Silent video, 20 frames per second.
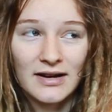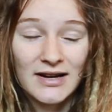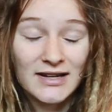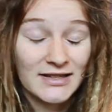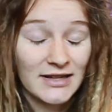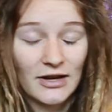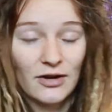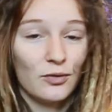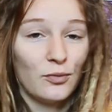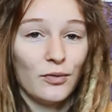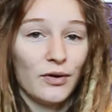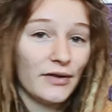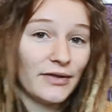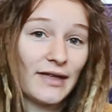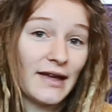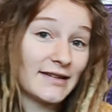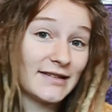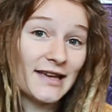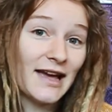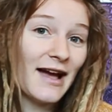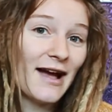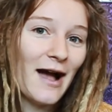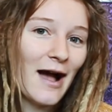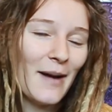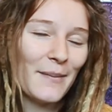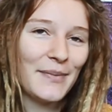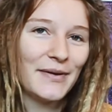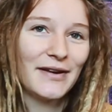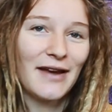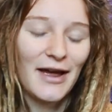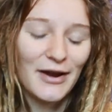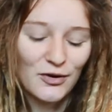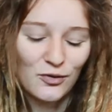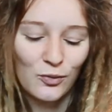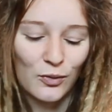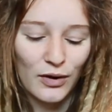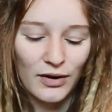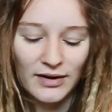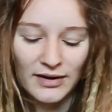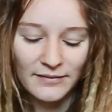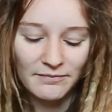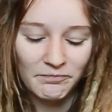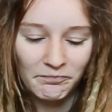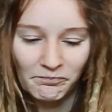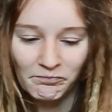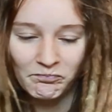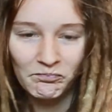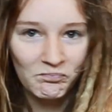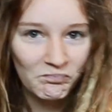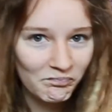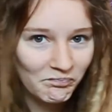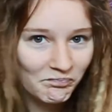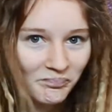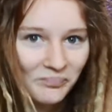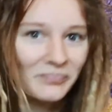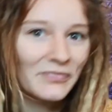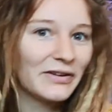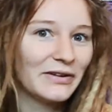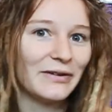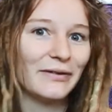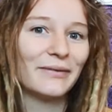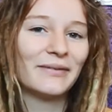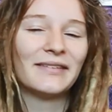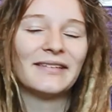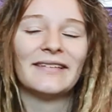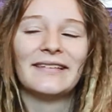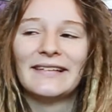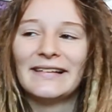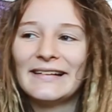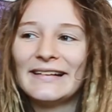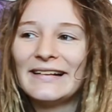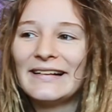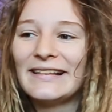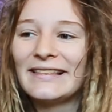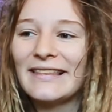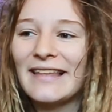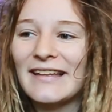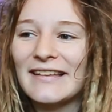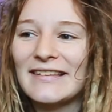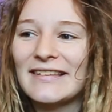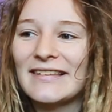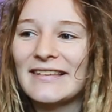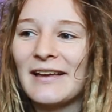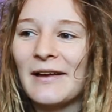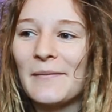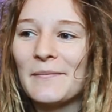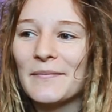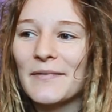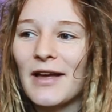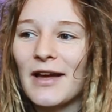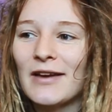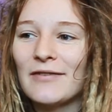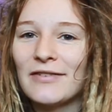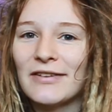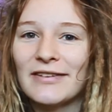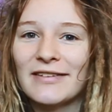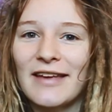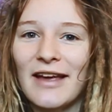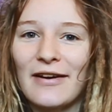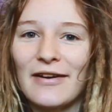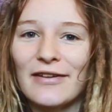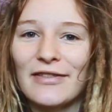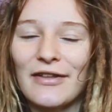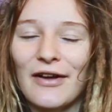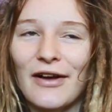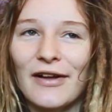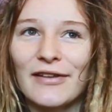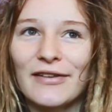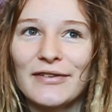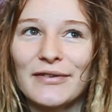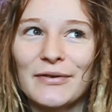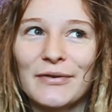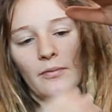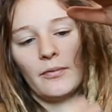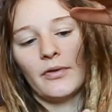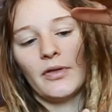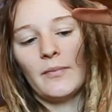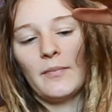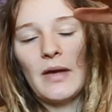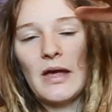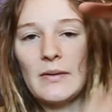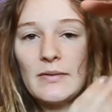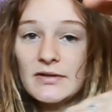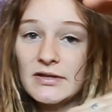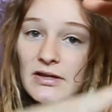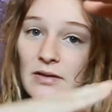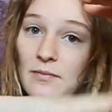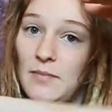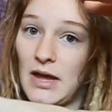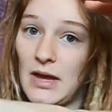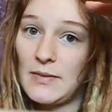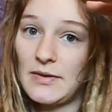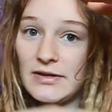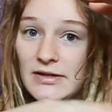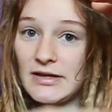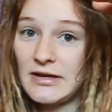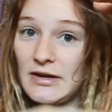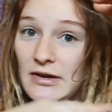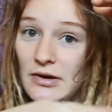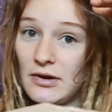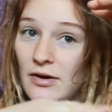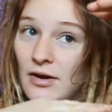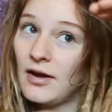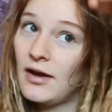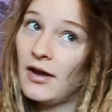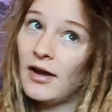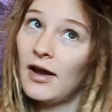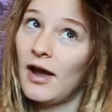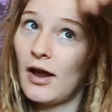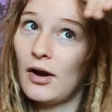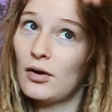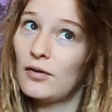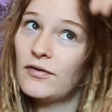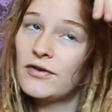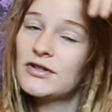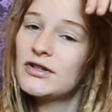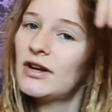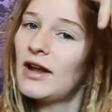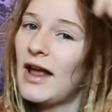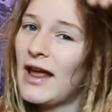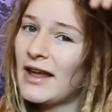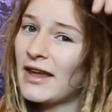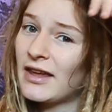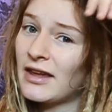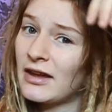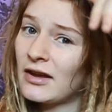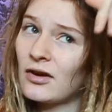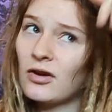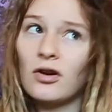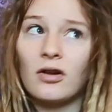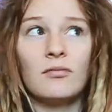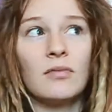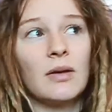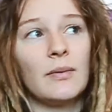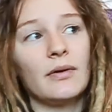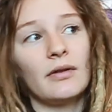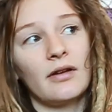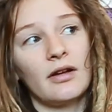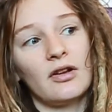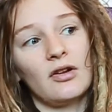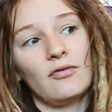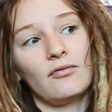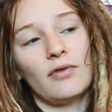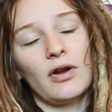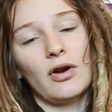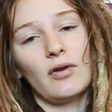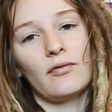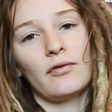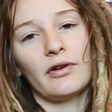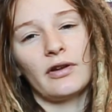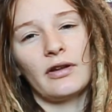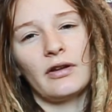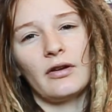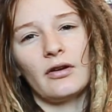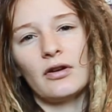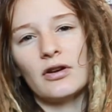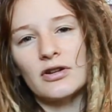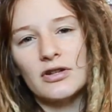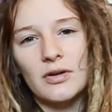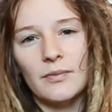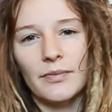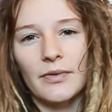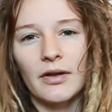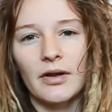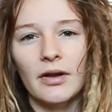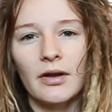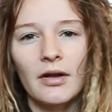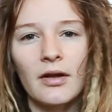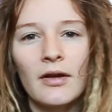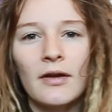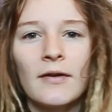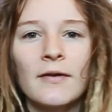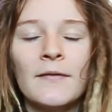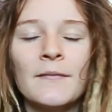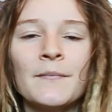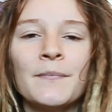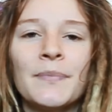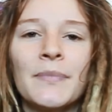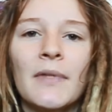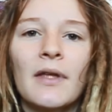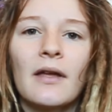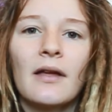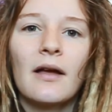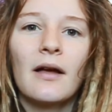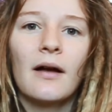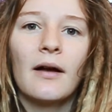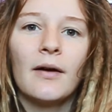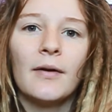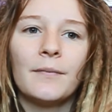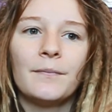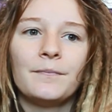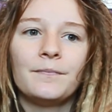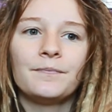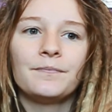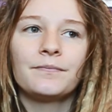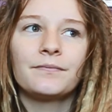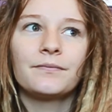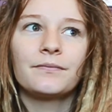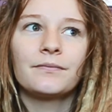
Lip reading: because I don't want that to happen. I don't want, you know, that's kind of a scary thought. So with the baby, see the baby's here. I don't know if it's gonna hang here or maybe like right over here or something. I'm